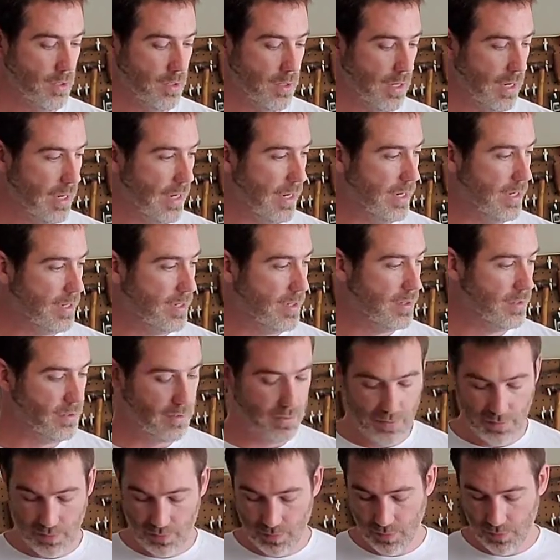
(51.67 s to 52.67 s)
And
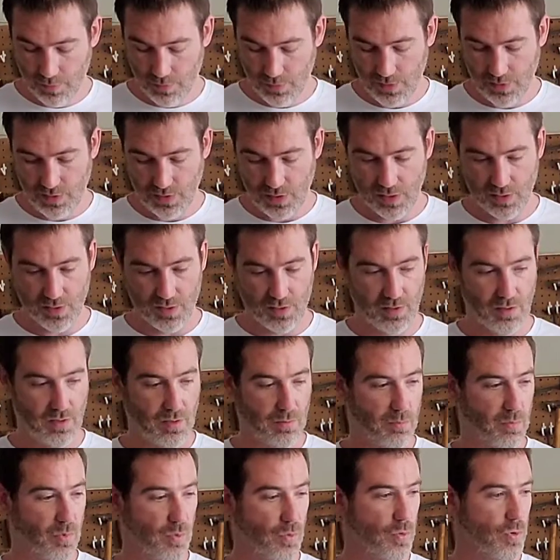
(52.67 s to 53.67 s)
since the
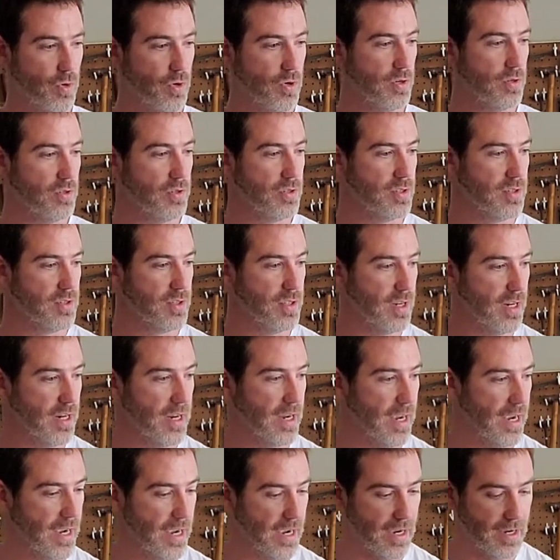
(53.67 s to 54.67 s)
boards that I
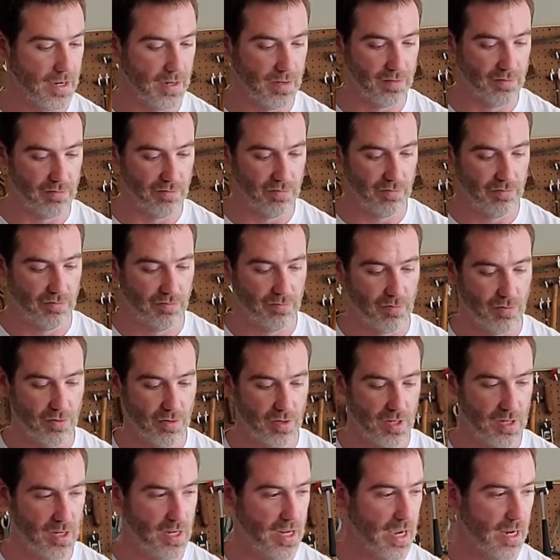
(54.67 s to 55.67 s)
have for the
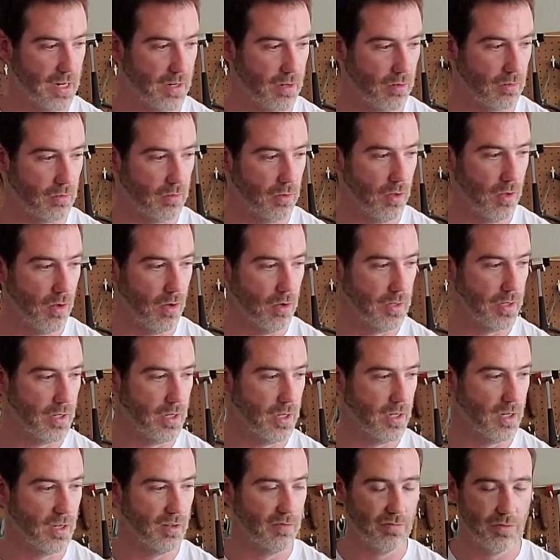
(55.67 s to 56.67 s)
neck are long
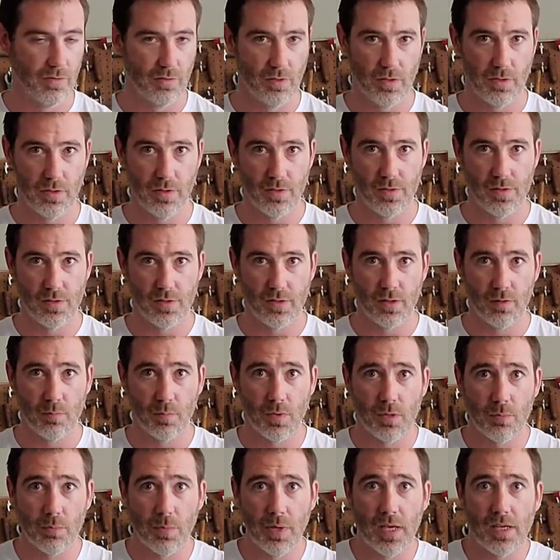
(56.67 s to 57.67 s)
enough and that this is going to be
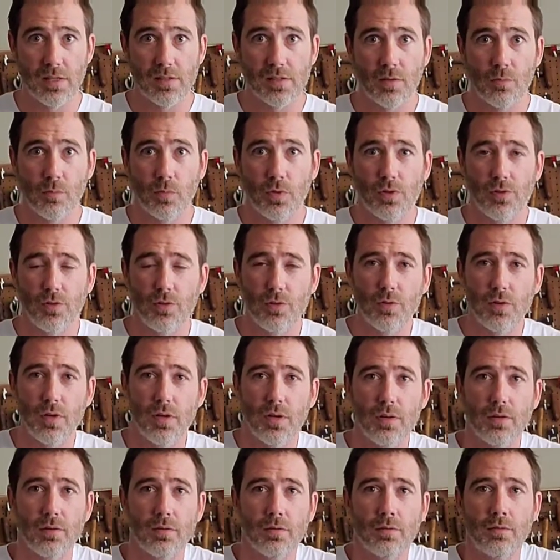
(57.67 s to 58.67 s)
a bass, I'm going to do
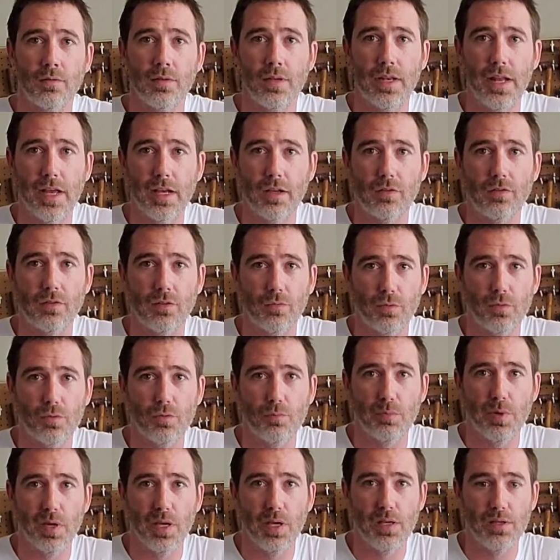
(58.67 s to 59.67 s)
a neck through
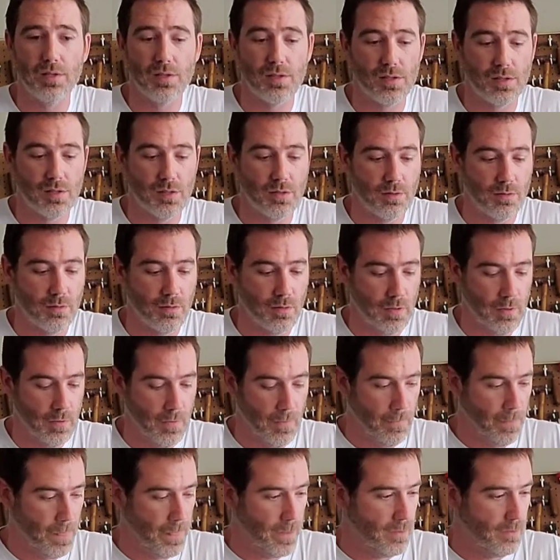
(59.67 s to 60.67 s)
bass.
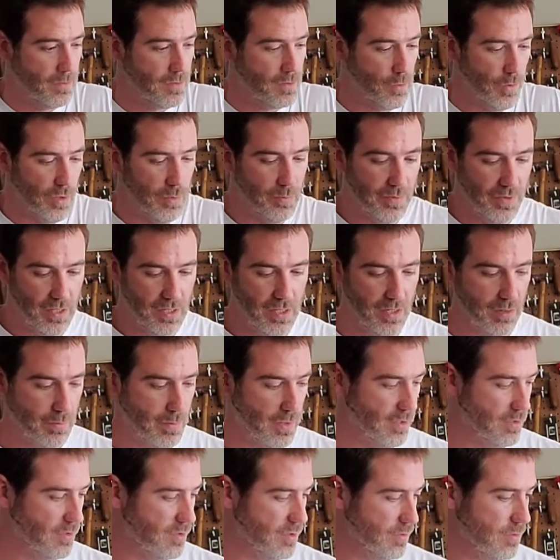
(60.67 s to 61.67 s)
So what I'm thinking
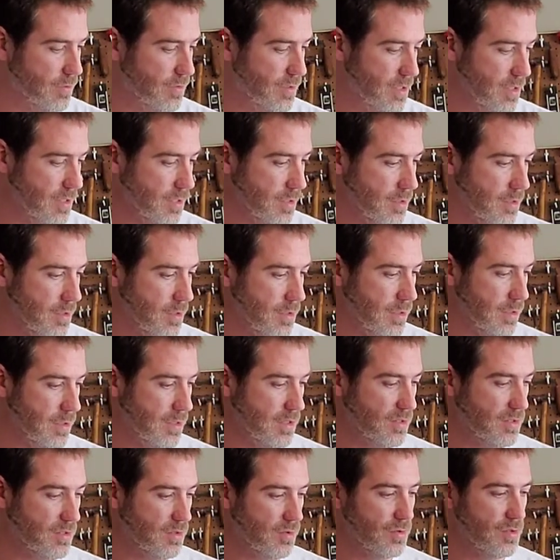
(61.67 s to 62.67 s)
about doing
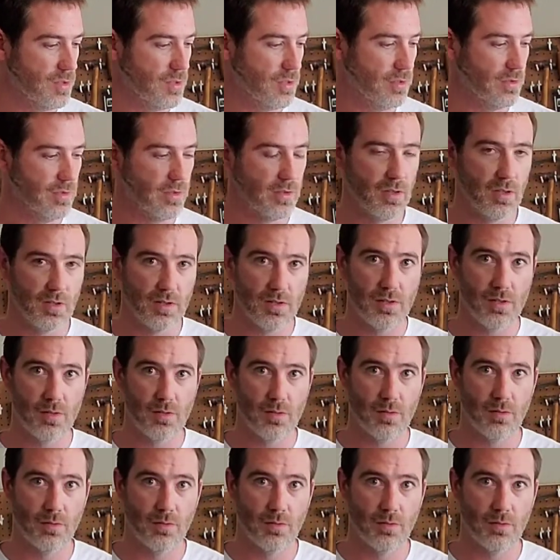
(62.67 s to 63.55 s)
is using this